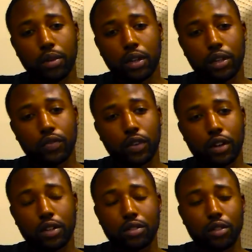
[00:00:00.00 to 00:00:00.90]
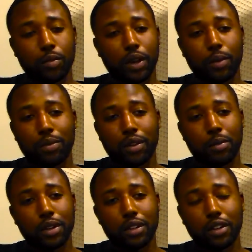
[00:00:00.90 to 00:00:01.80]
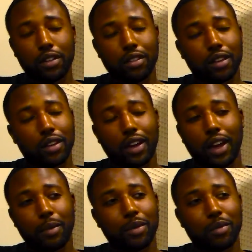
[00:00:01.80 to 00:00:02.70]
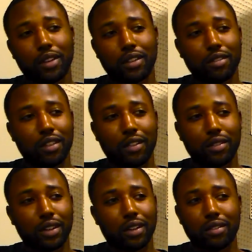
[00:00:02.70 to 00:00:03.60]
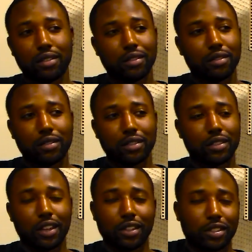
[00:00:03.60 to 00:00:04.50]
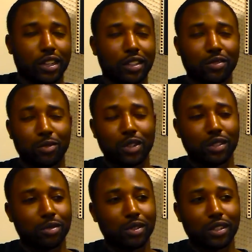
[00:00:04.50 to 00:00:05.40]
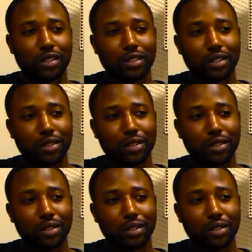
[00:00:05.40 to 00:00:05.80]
But as far as on paper, I mean, anything can happen, man. You never know. Things change from week to week.